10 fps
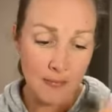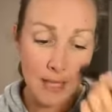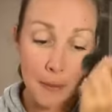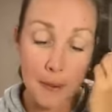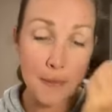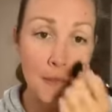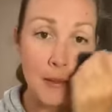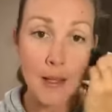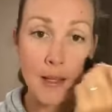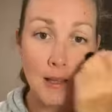Anyway,
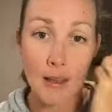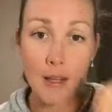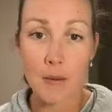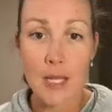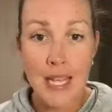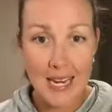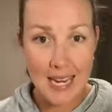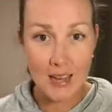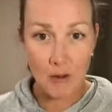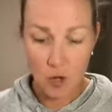there.
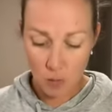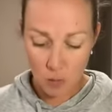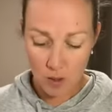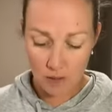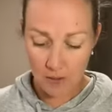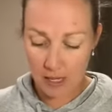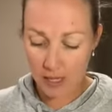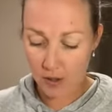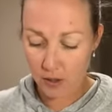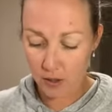Now, one of the
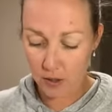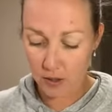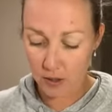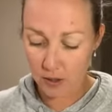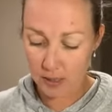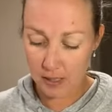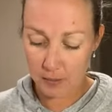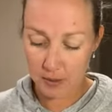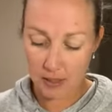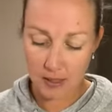other
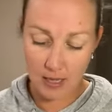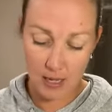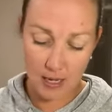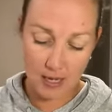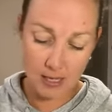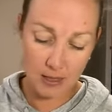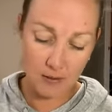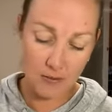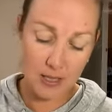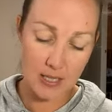tips that they
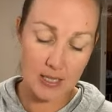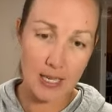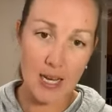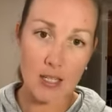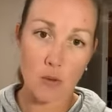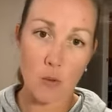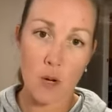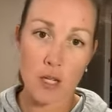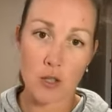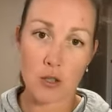give is that
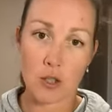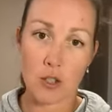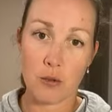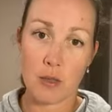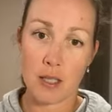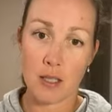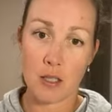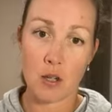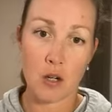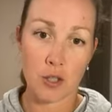when you're doing
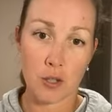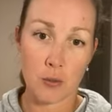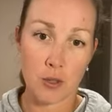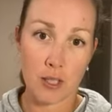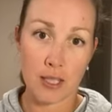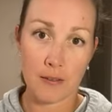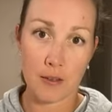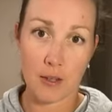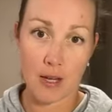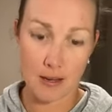contouring, if
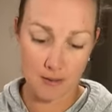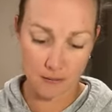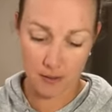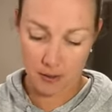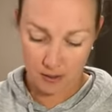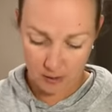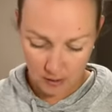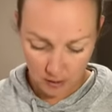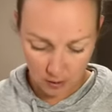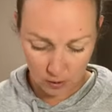you have
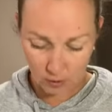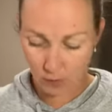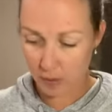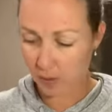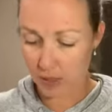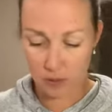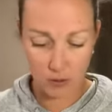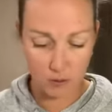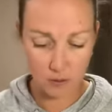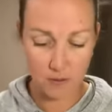a clue about that
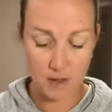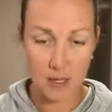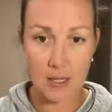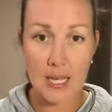sort of thing,